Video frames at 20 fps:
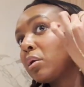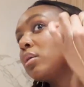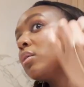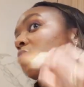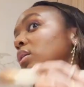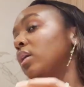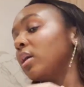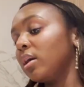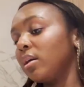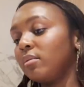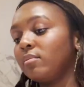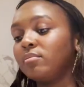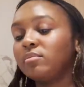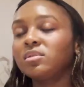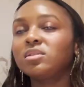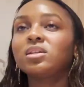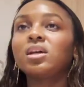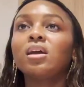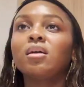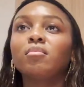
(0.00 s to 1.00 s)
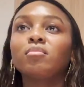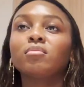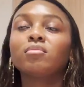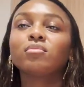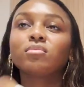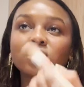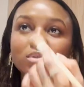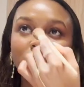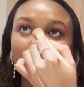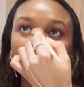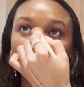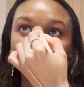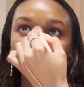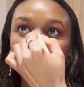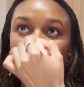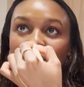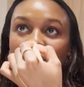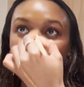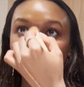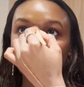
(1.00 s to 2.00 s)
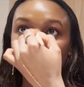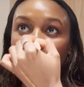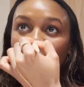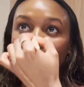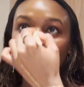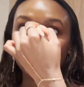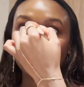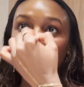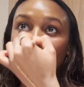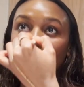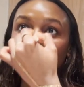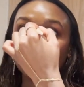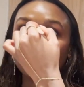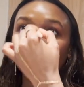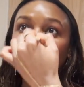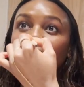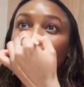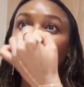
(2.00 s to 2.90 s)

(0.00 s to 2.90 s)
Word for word: Yeah, same. So I'm actually not that bad.